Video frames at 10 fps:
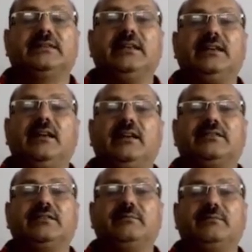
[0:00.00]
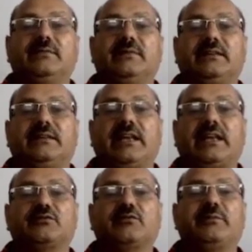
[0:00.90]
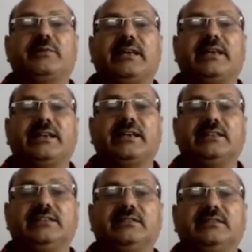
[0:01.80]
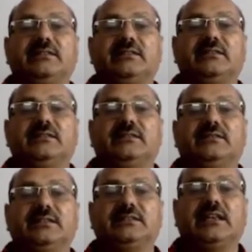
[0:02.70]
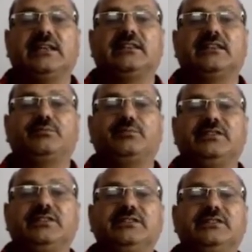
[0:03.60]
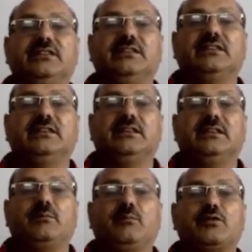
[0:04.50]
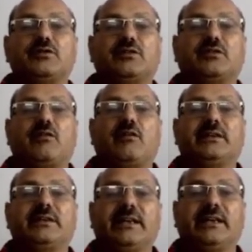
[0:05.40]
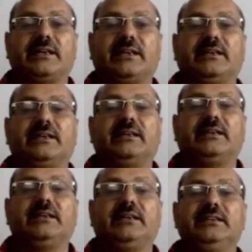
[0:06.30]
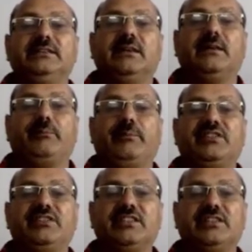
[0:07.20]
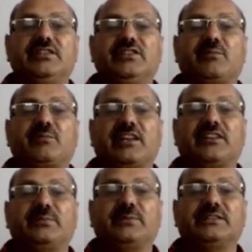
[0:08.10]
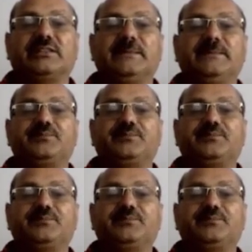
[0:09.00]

There are some taxonomic categories such as species, most common category. It is a basic unit of classification.